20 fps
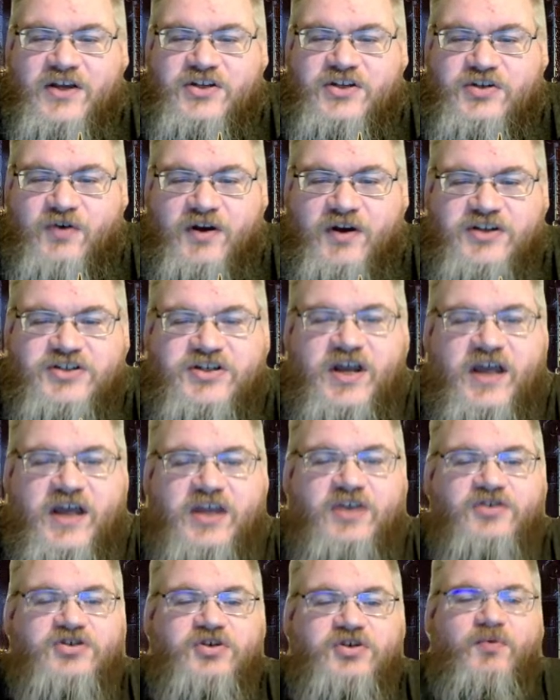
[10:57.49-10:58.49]
So I just
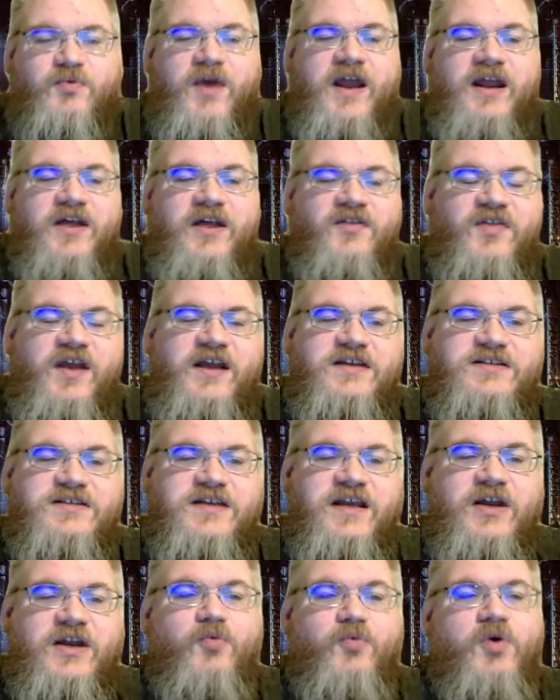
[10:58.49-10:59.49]
got used to writing things
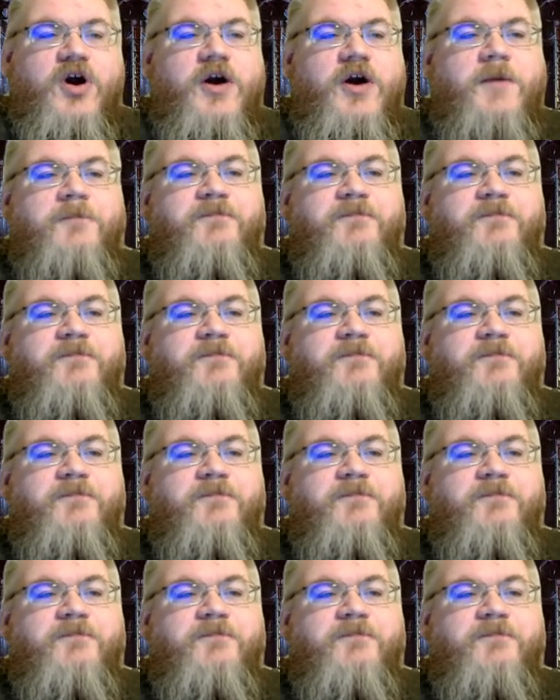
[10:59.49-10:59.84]
in Word.